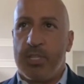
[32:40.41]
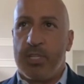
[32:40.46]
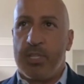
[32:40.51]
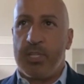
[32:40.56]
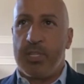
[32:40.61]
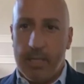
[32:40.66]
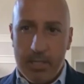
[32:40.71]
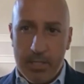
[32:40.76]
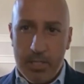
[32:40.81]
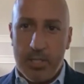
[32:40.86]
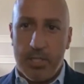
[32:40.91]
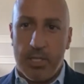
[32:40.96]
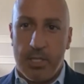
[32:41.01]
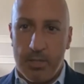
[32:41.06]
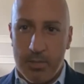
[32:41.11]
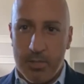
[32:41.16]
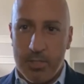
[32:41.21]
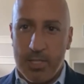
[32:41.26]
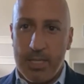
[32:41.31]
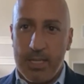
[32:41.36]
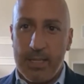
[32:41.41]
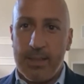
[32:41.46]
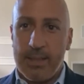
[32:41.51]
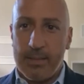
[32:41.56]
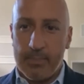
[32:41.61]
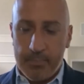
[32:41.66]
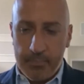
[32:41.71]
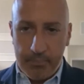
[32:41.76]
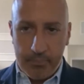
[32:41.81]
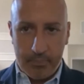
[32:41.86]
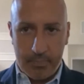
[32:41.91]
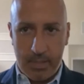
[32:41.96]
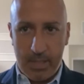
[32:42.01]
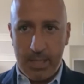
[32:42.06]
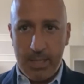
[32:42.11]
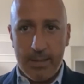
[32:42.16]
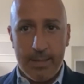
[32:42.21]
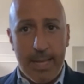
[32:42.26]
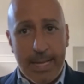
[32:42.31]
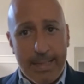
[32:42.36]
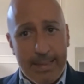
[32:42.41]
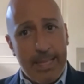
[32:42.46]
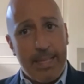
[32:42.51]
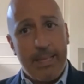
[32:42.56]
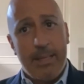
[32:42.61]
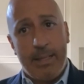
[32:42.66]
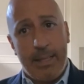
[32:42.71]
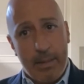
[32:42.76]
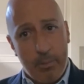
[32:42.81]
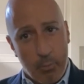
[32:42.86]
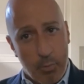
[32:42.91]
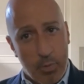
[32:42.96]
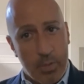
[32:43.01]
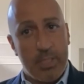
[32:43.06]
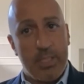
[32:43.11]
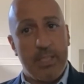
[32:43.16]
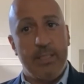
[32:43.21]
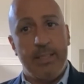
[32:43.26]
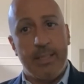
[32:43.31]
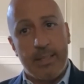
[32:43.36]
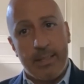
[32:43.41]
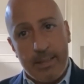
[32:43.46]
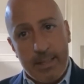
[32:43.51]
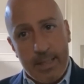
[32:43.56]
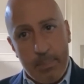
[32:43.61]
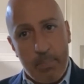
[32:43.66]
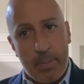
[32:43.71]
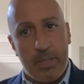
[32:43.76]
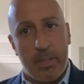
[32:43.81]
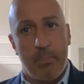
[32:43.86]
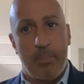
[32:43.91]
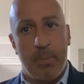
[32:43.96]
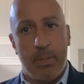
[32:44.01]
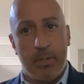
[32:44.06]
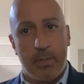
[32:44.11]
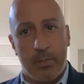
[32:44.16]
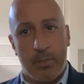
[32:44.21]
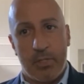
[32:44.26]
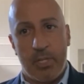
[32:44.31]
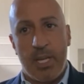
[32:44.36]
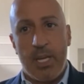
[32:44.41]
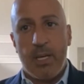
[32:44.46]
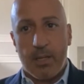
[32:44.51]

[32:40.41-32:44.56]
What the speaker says: and legislators like that really dig deep in the bills,